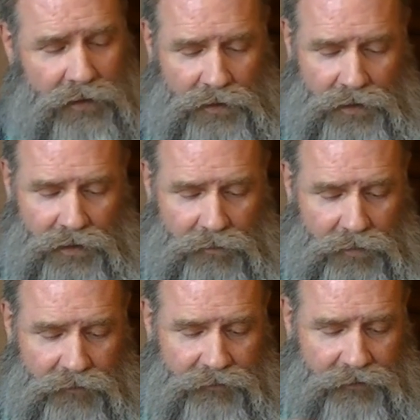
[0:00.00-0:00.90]
I'm going to put
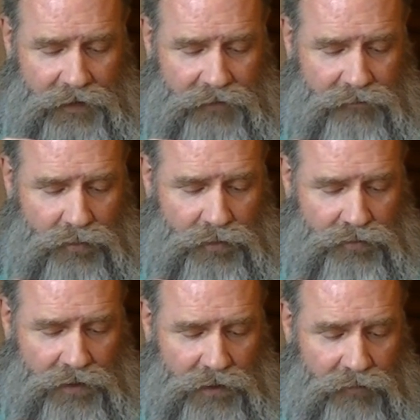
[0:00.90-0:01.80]
4
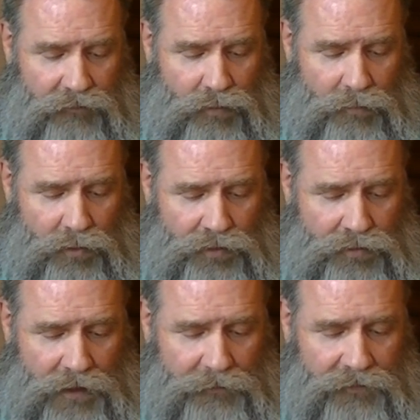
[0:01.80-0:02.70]
more
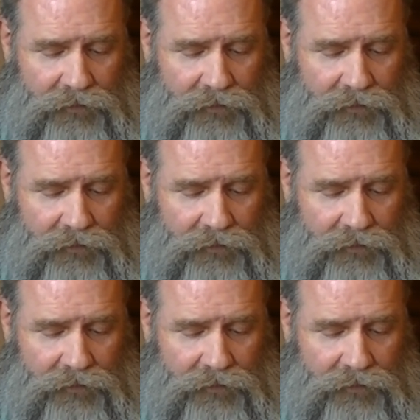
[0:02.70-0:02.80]
drops of